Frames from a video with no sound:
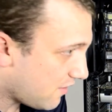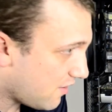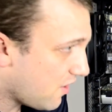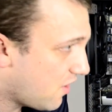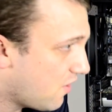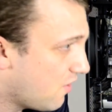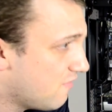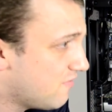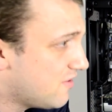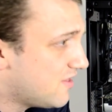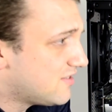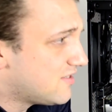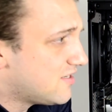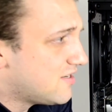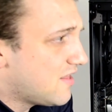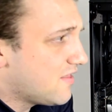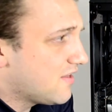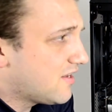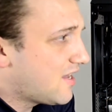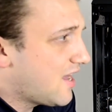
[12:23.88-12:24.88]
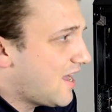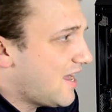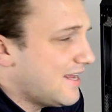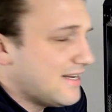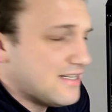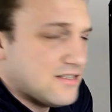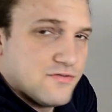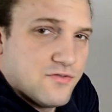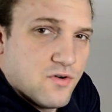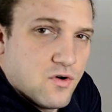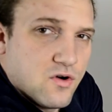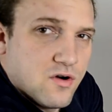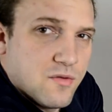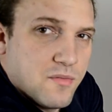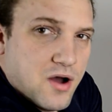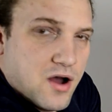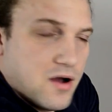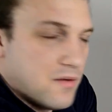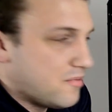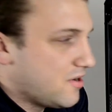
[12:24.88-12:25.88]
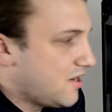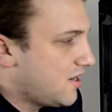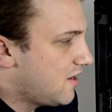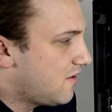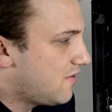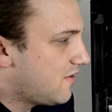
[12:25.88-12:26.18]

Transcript: However, there's another cage for them up here